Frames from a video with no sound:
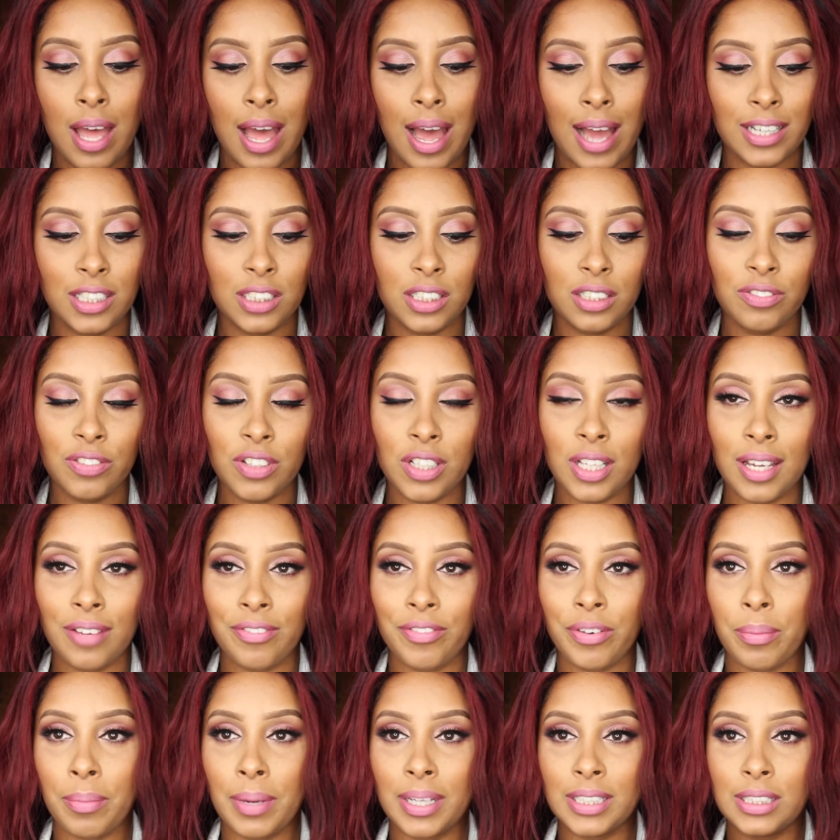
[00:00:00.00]
I just feel like
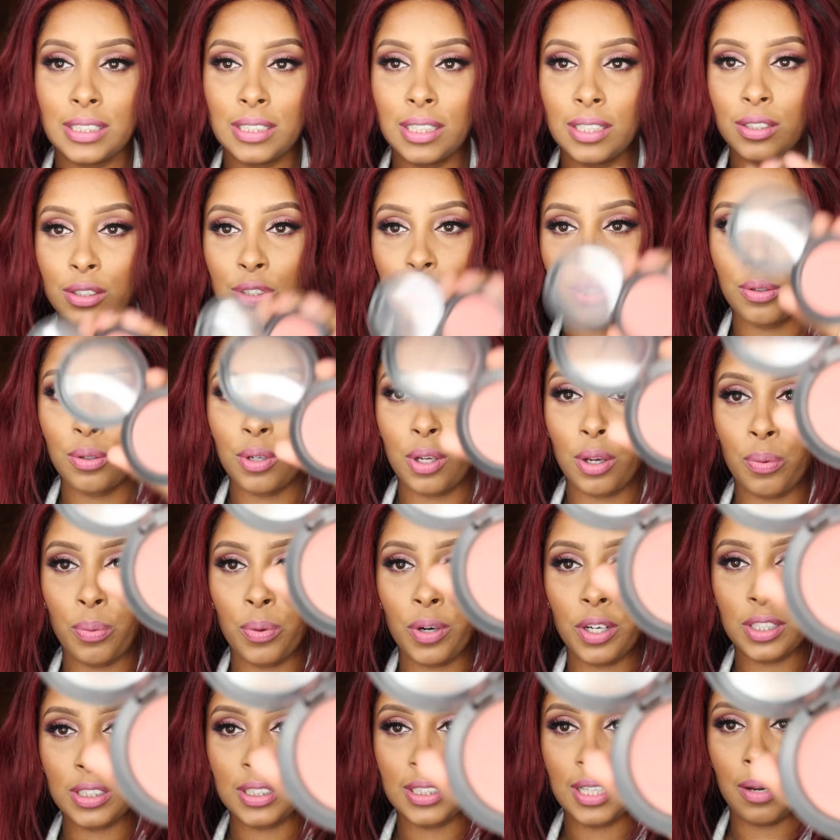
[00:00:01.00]
for my skin tone it
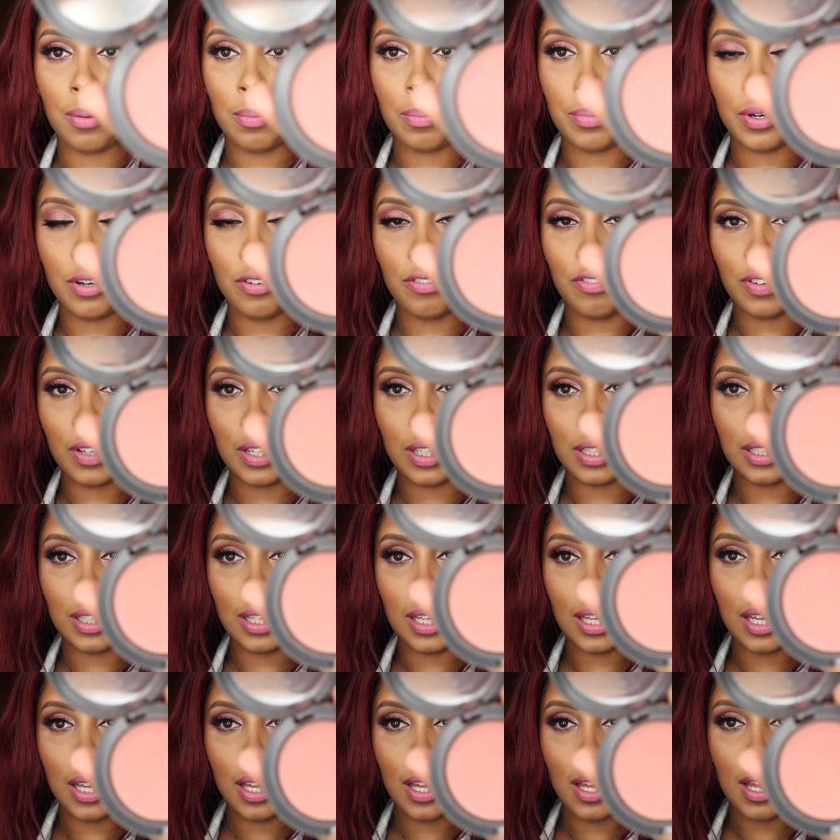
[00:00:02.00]
works out
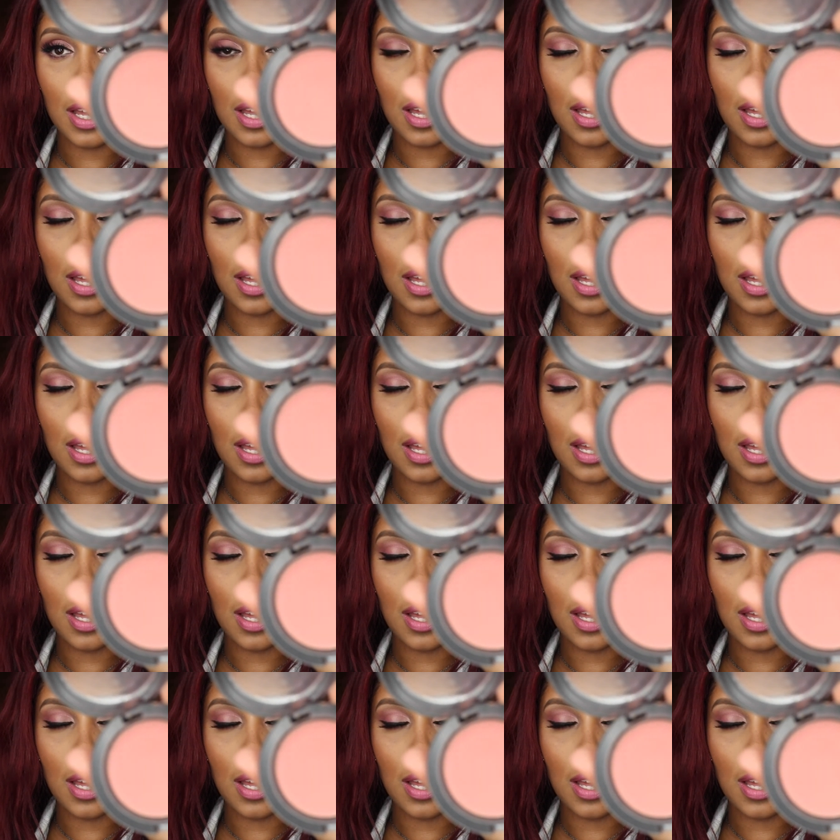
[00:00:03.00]
perfectly.